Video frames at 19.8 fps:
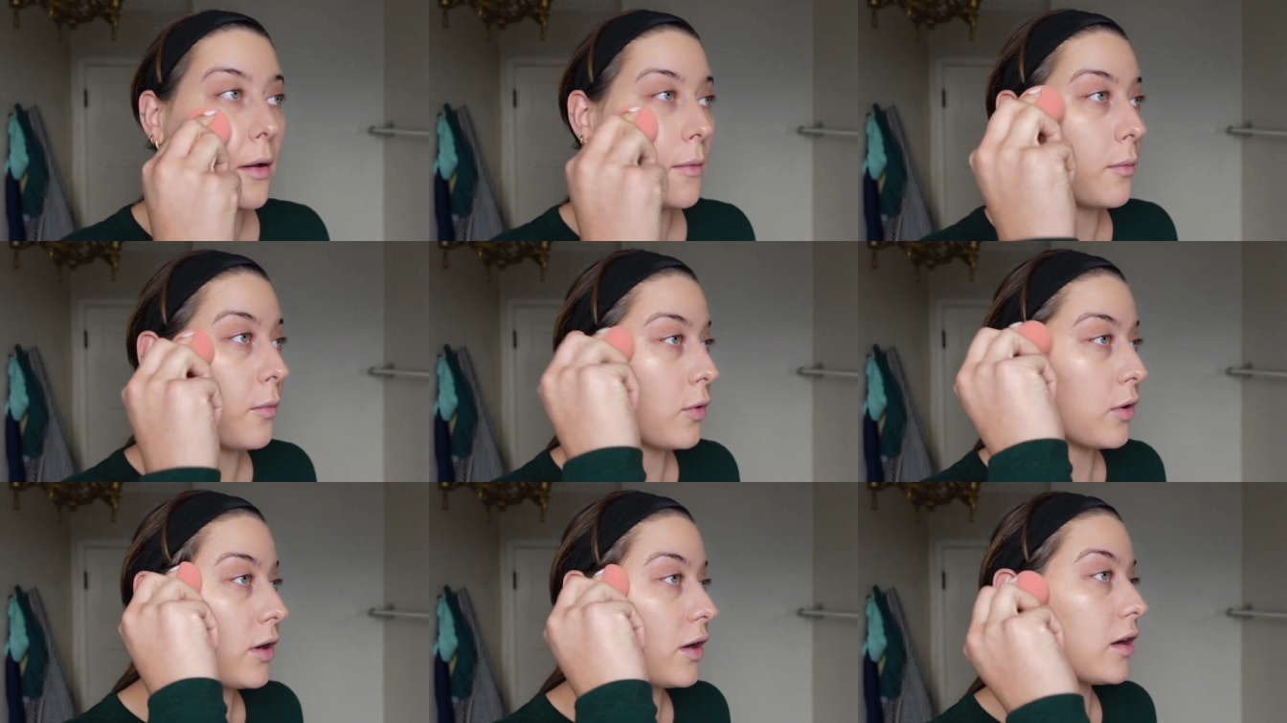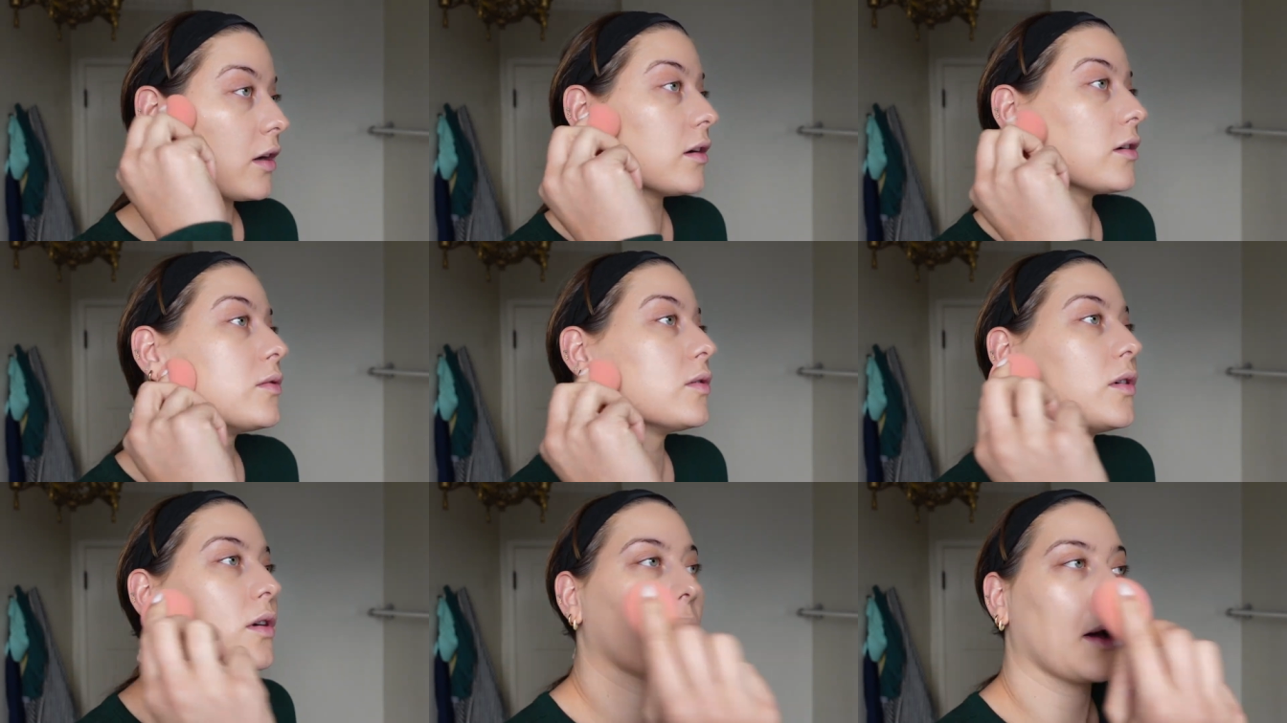
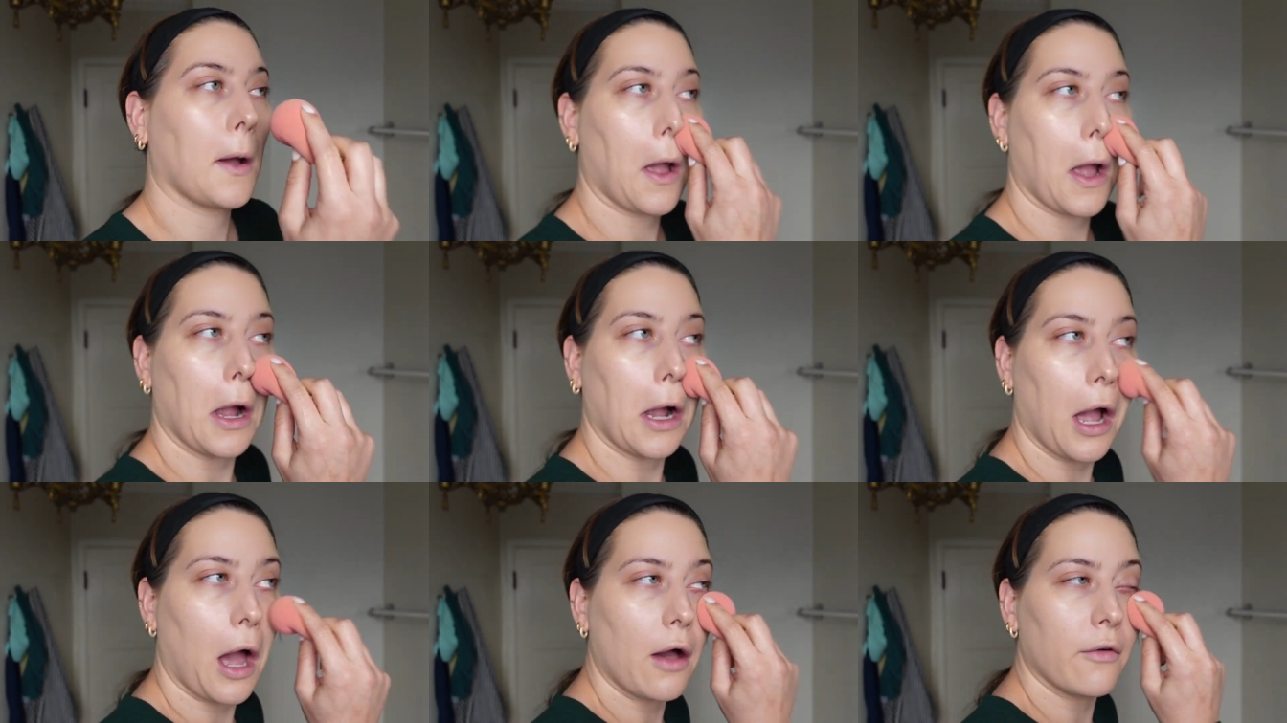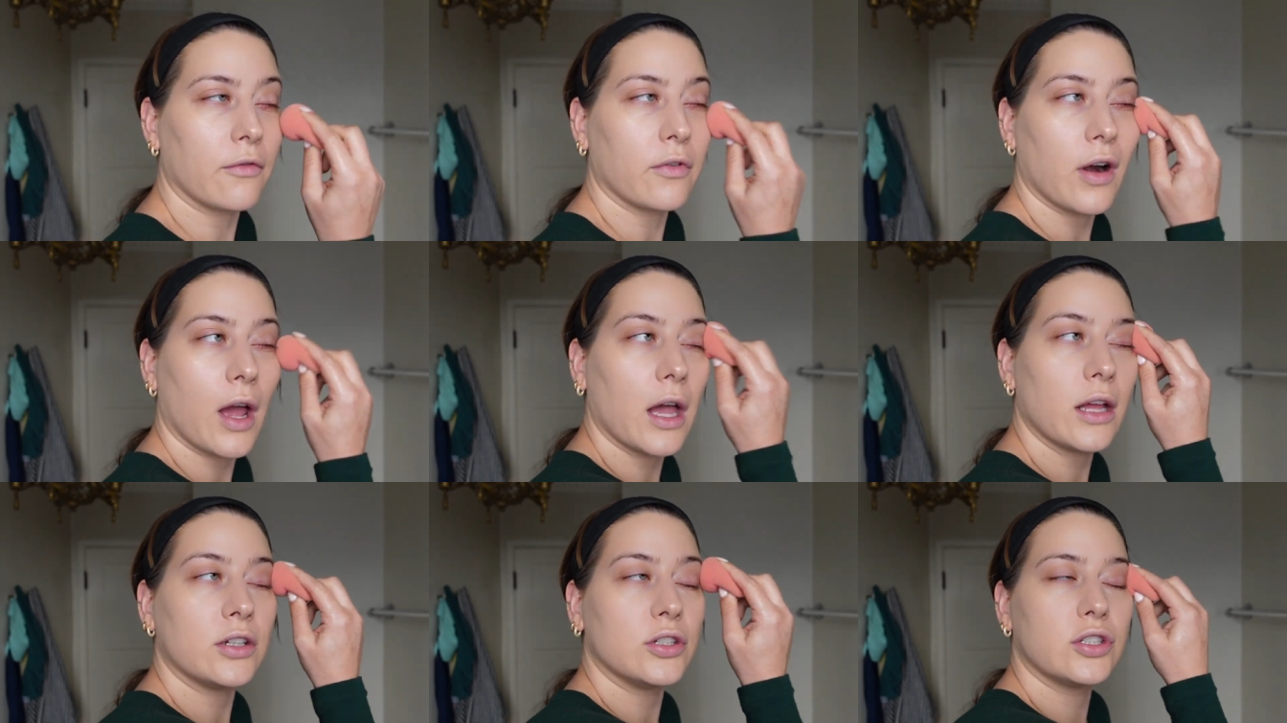more
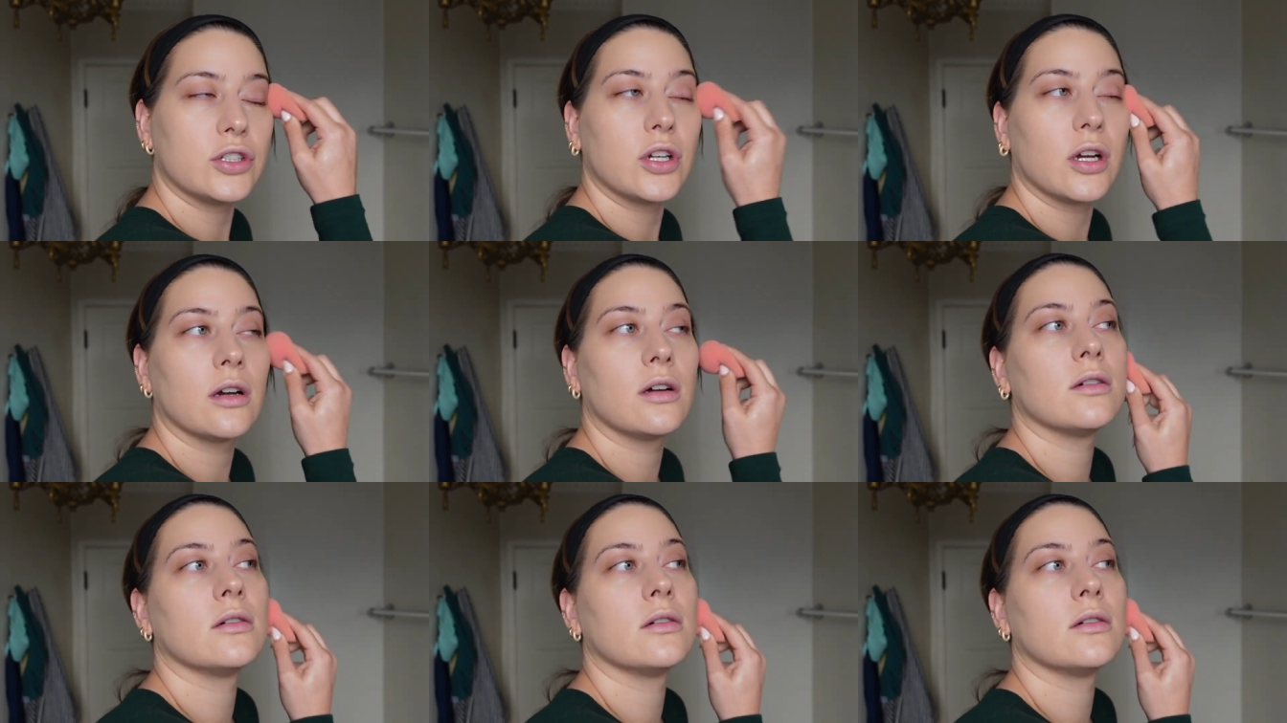coverage.